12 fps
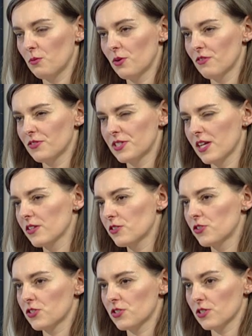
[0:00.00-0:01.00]
we're seeing
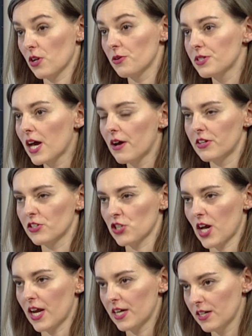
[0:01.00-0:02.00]
such a slowdown in
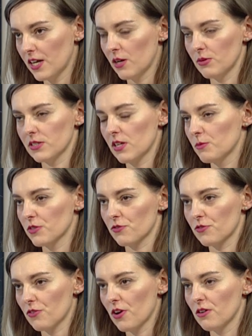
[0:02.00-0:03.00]
China now in terms
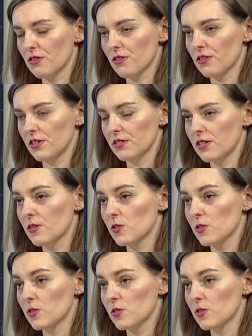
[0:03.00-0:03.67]
of growth. Is